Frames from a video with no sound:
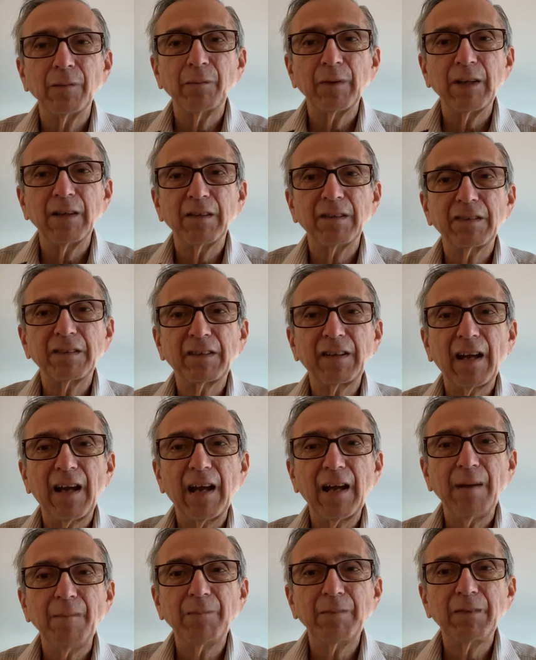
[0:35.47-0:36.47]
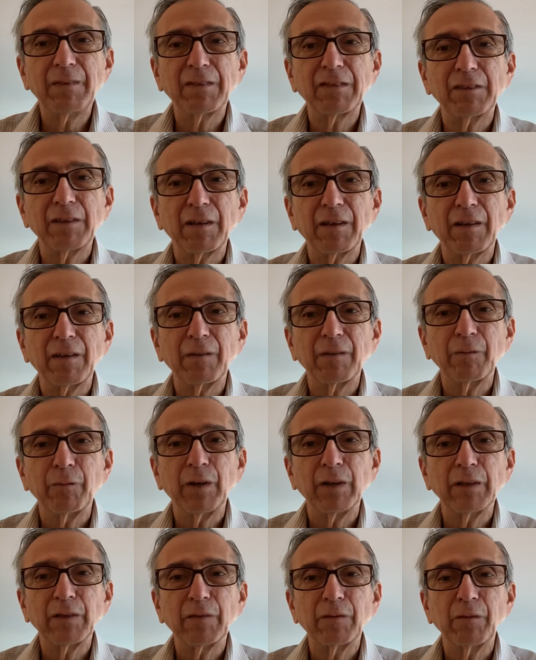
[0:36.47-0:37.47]
we escaped
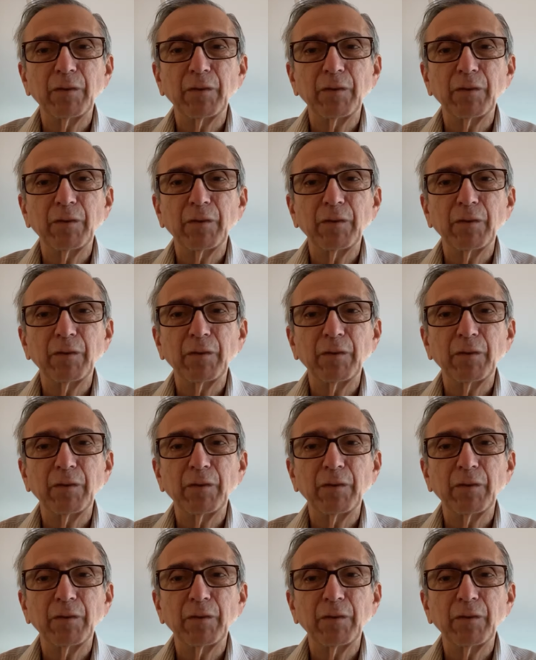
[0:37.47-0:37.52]
what